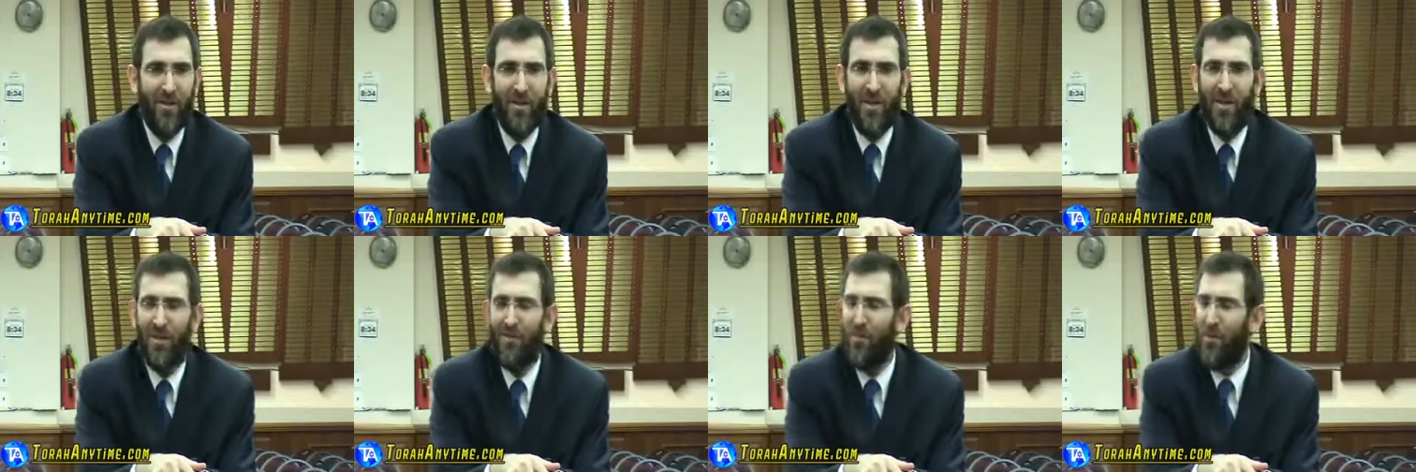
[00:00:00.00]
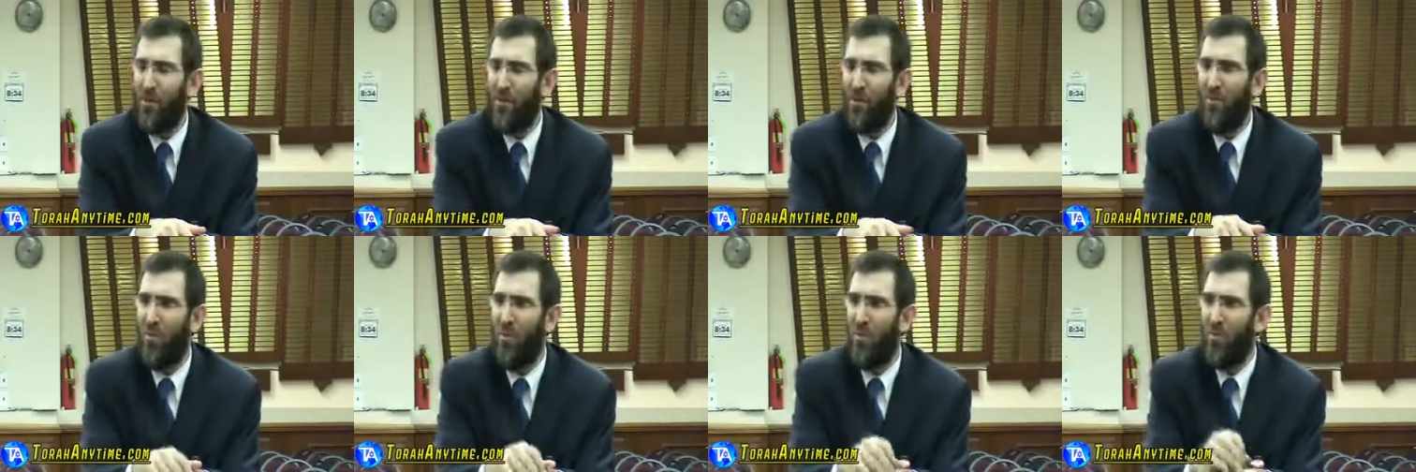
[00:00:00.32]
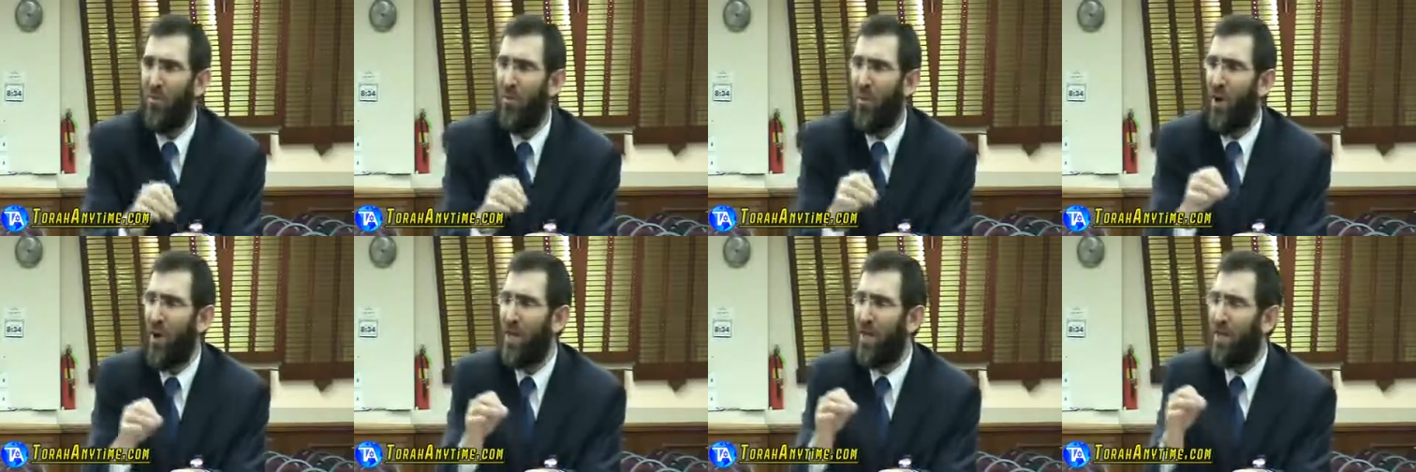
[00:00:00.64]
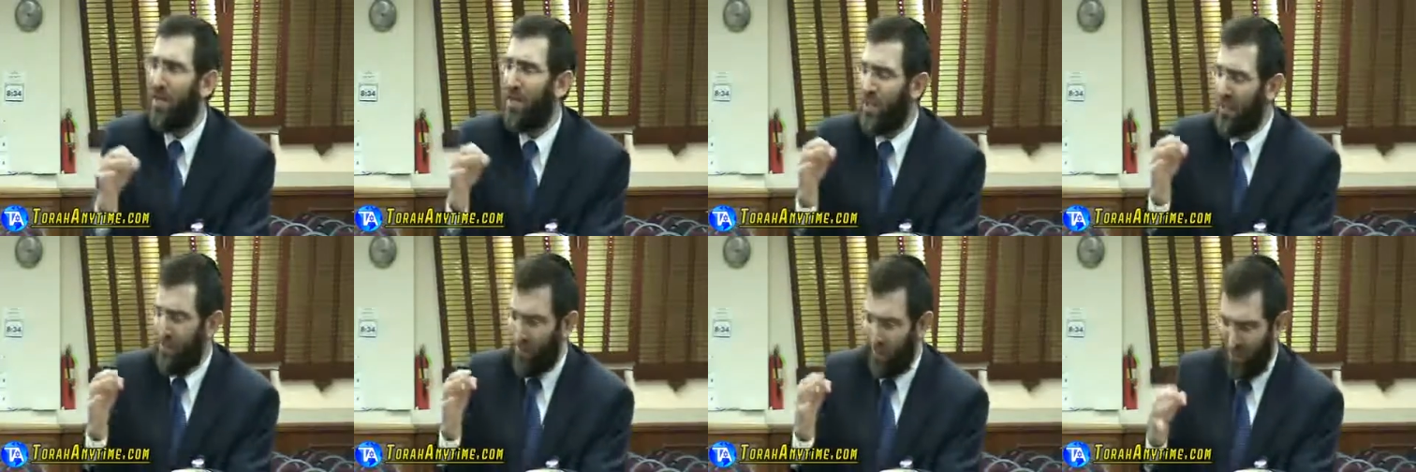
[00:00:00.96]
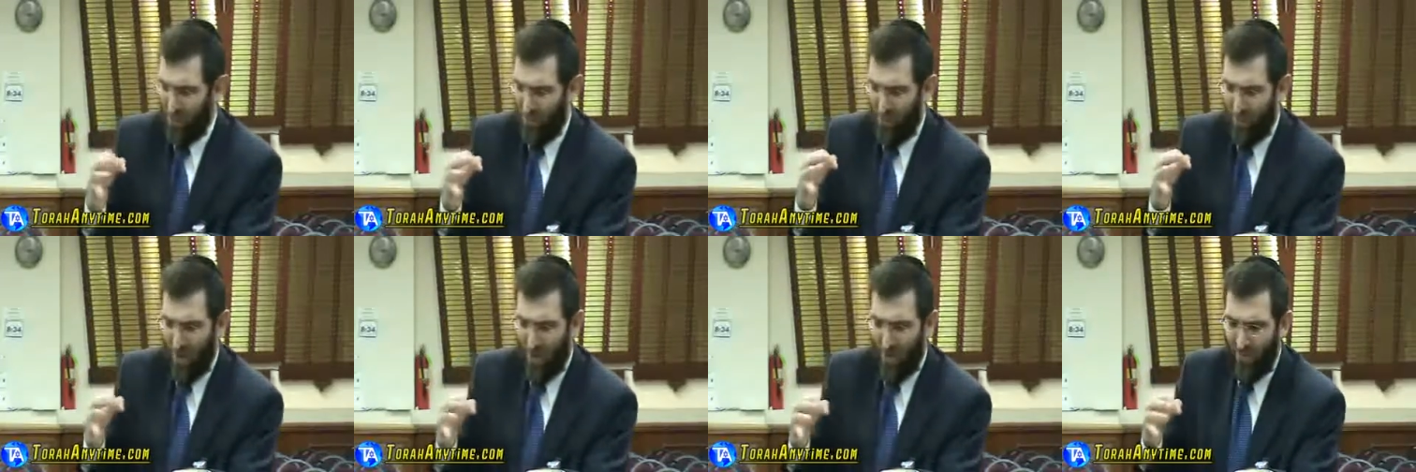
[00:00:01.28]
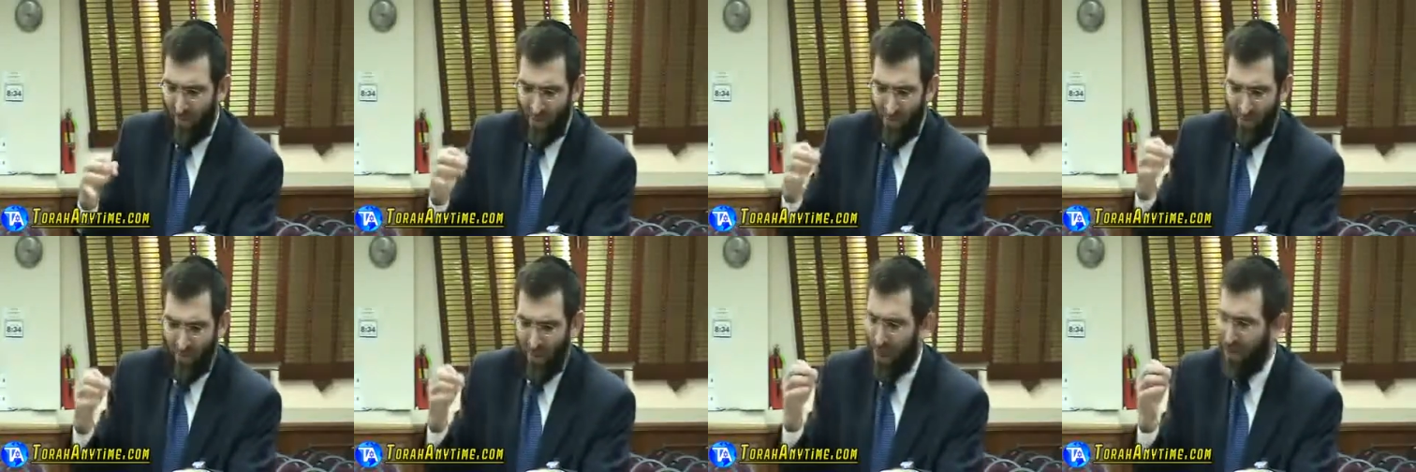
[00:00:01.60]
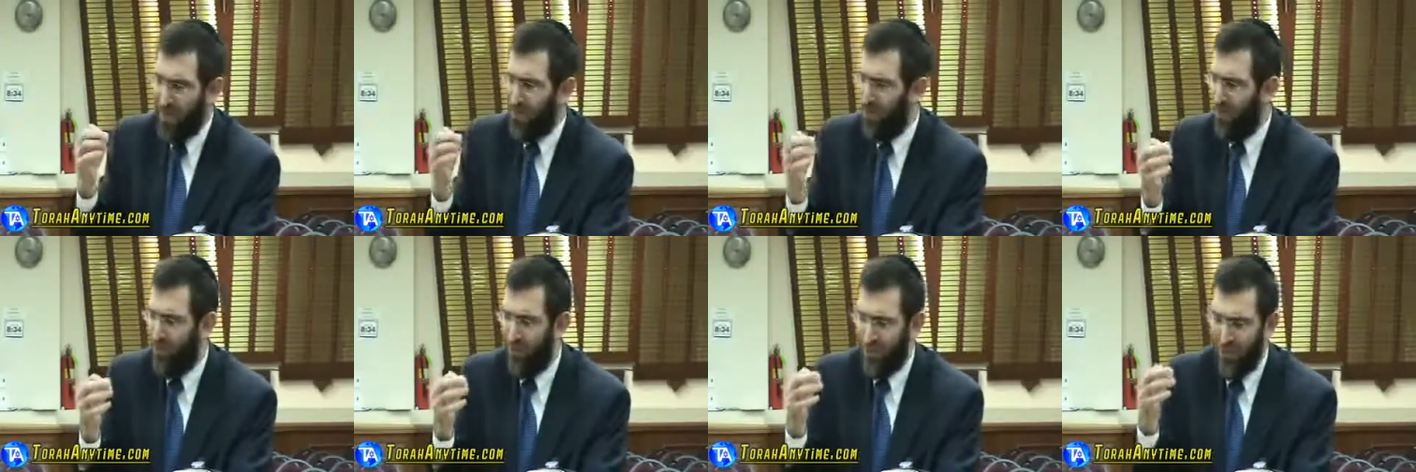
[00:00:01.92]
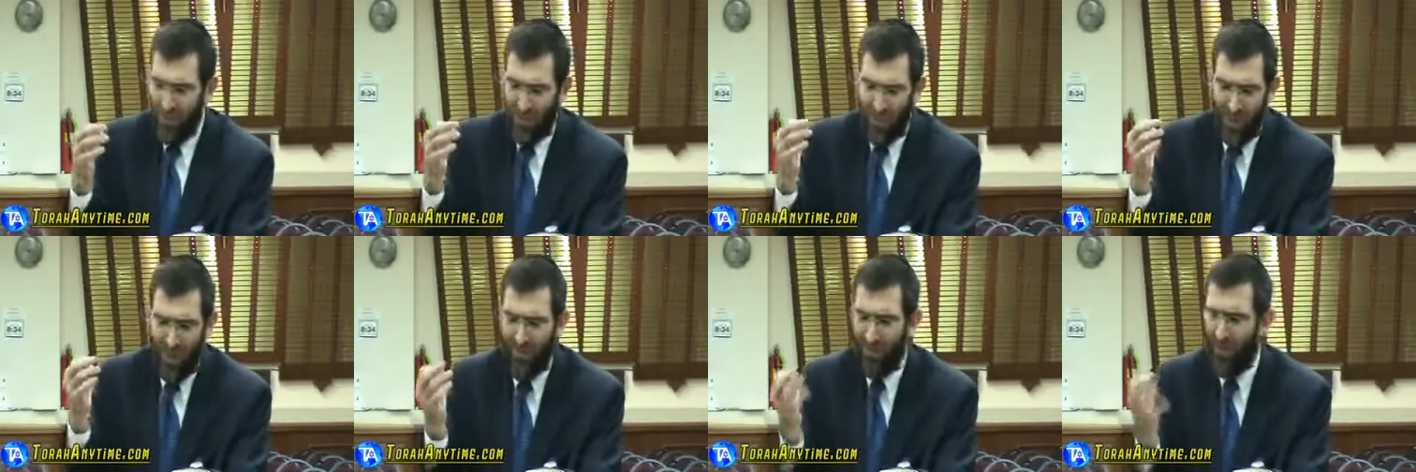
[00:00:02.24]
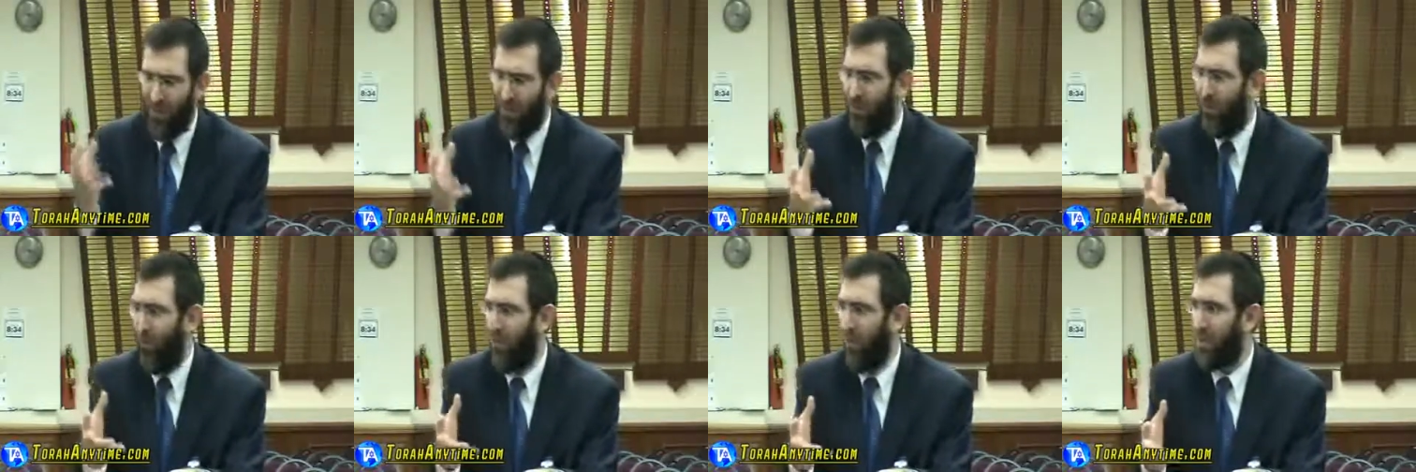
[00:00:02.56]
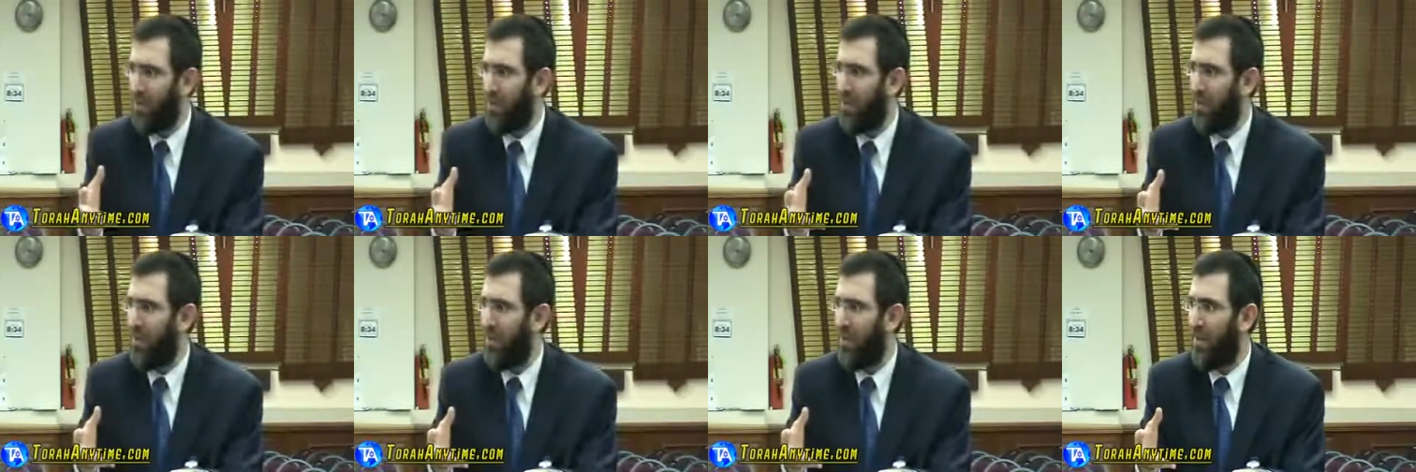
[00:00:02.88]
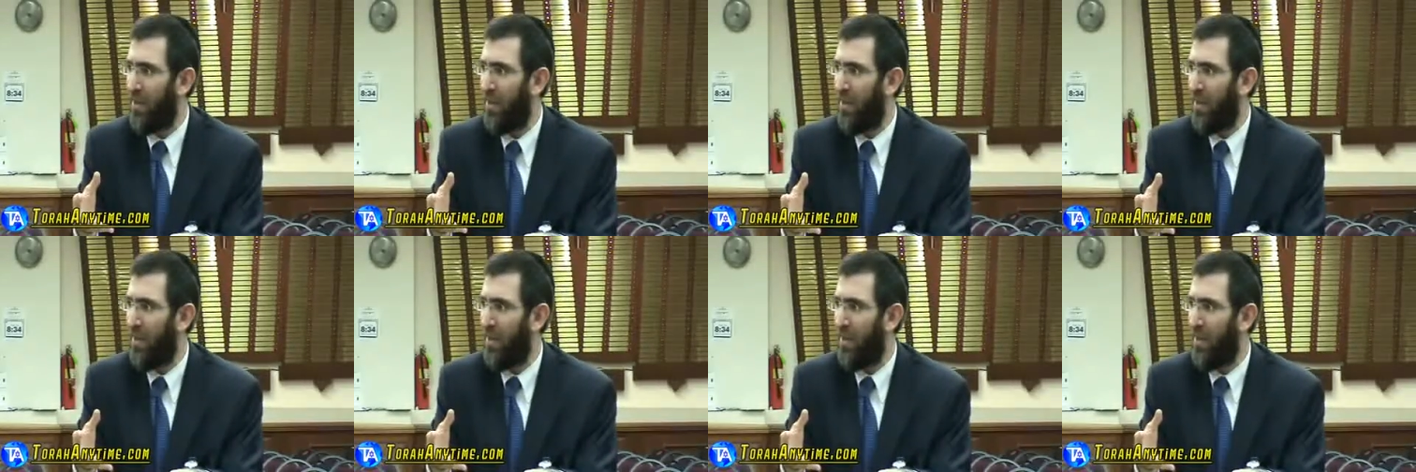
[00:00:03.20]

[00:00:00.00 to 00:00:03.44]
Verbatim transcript: So this person went right. This this man went right to the saber thrust.